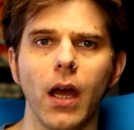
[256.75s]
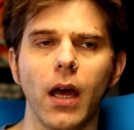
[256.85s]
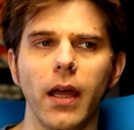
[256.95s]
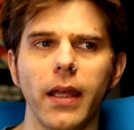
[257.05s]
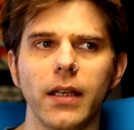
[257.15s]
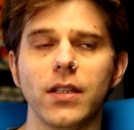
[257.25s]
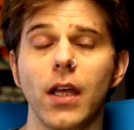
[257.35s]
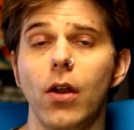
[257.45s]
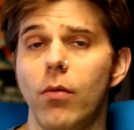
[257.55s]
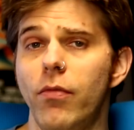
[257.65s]
uh, is
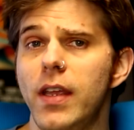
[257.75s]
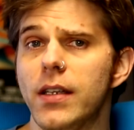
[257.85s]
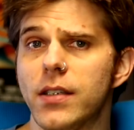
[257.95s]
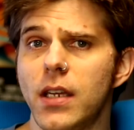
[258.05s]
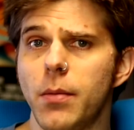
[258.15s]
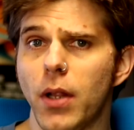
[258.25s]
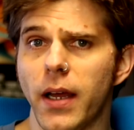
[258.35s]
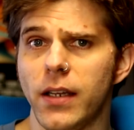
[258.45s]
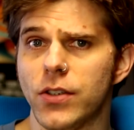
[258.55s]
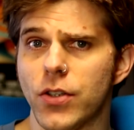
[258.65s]
that VST
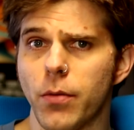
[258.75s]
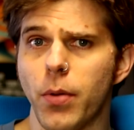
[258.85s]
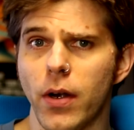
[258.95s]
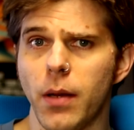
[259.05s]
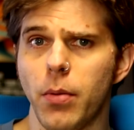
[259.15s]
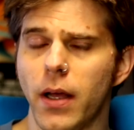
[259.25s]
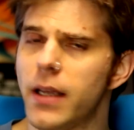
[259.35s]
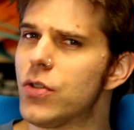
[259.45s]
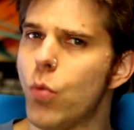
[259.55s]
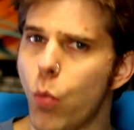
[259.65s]
plugins, third party
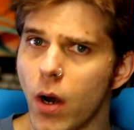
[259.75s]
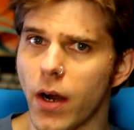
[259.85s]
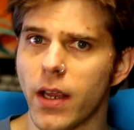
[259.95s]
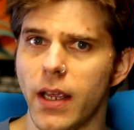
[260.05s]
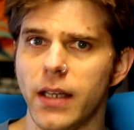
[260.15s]
plugins work.